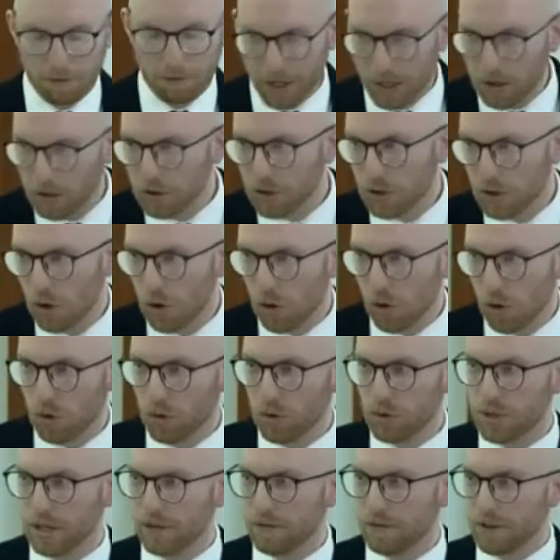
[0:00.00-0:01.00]
field
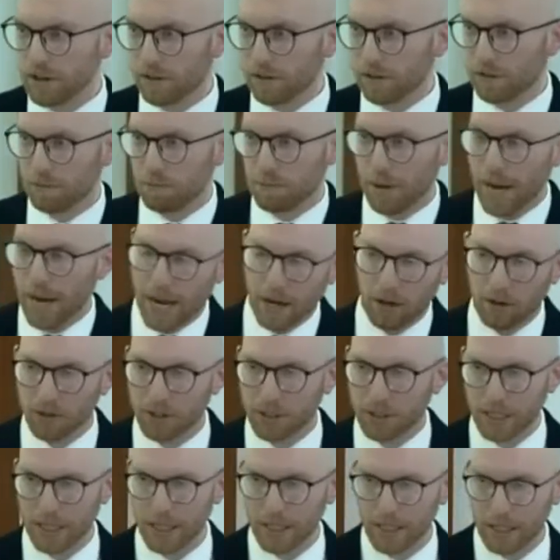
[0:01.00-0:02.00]
goals, even of
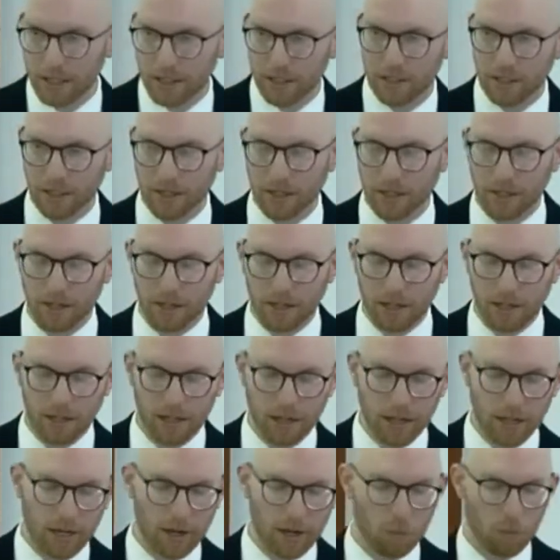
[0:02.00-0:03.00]
penalties and,
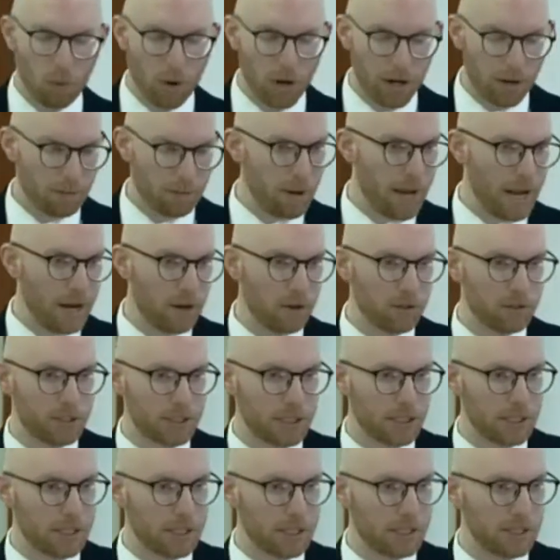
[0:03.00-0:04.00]
and what
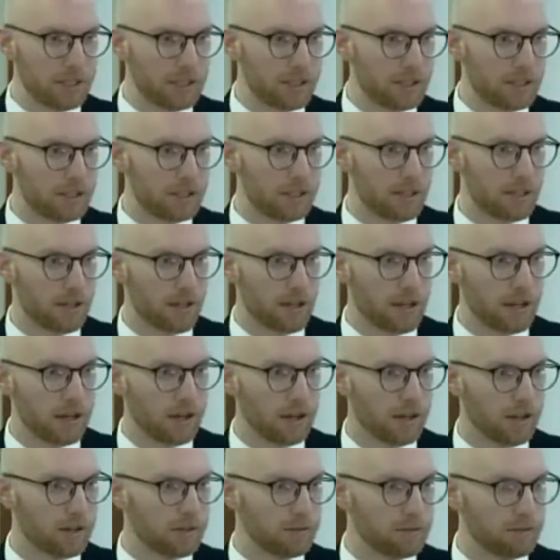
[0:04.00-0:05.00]
penalties
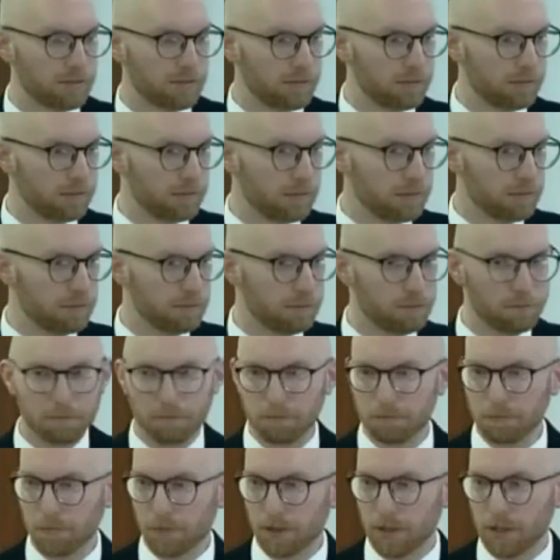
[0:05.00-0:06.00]
are
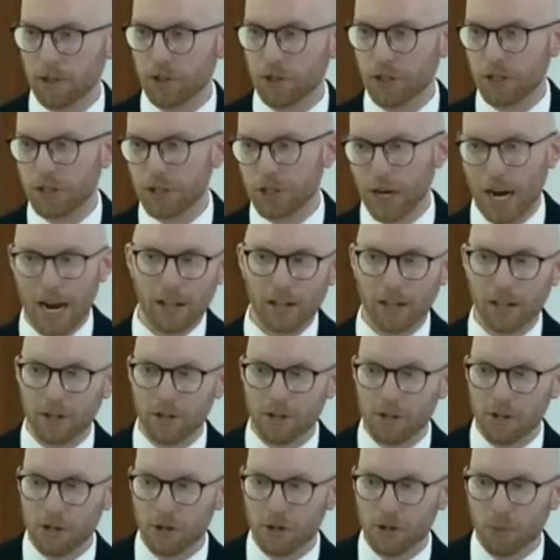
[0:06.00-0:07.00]

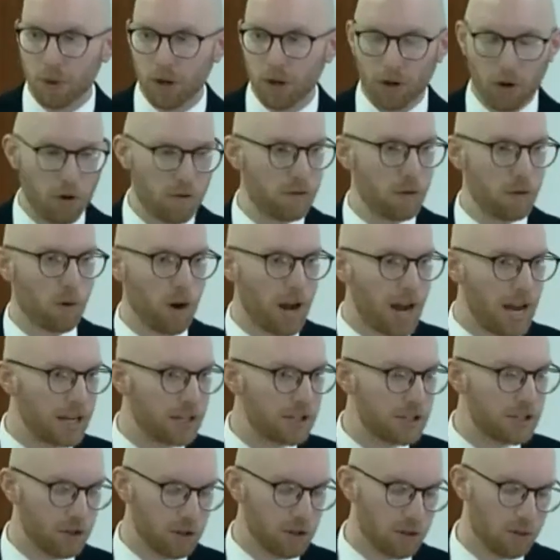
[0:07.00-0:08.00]
challenged, what
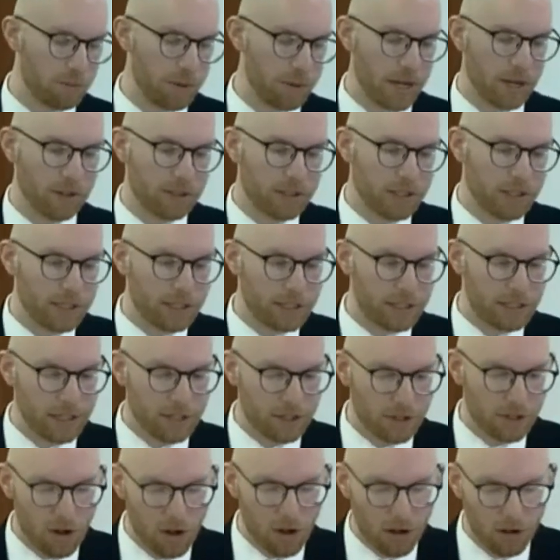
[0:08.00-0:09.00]
overrides certain penalties,
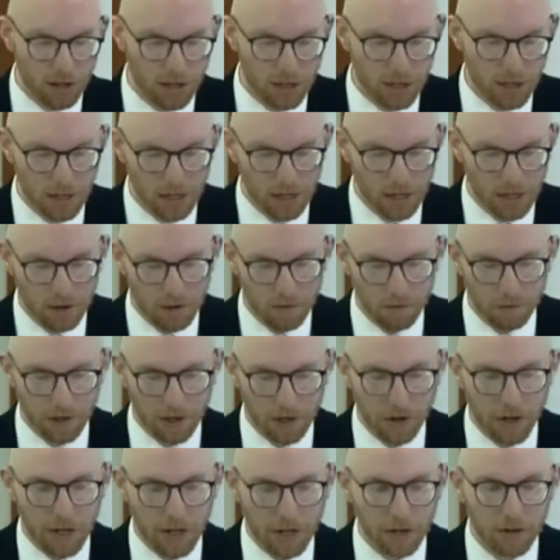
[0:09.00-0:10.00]
it's all
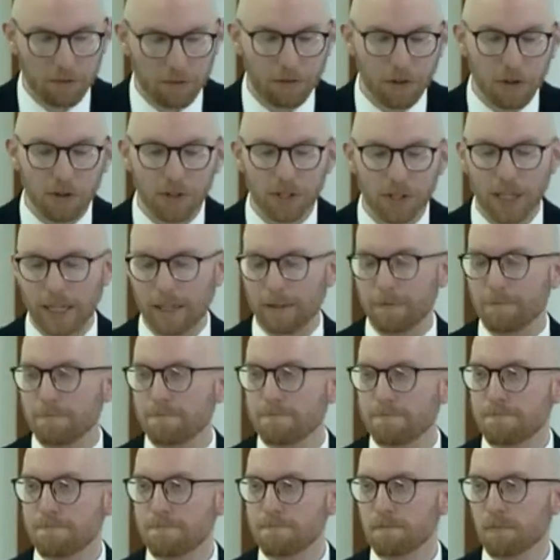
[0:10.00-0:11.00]
very confusing
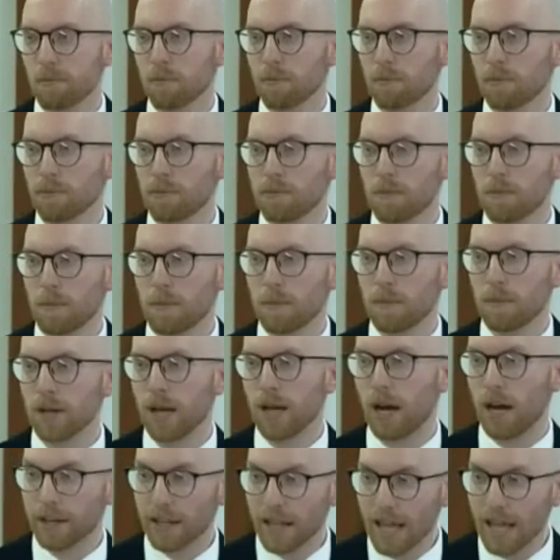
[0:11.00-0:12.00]

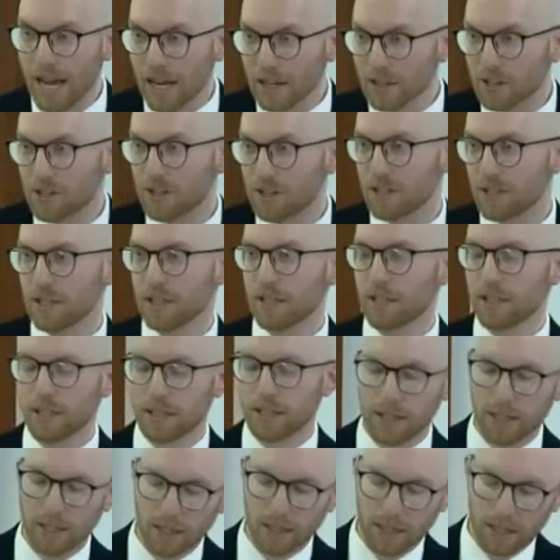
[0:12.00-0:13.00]
unless
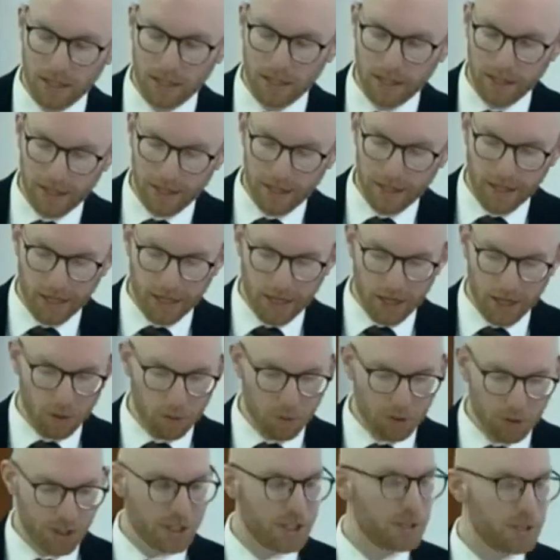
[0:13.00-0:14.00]
it
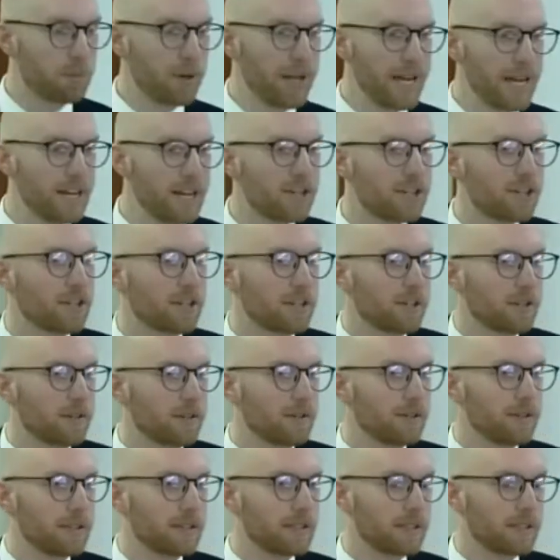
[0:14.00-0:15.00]
was explained to you.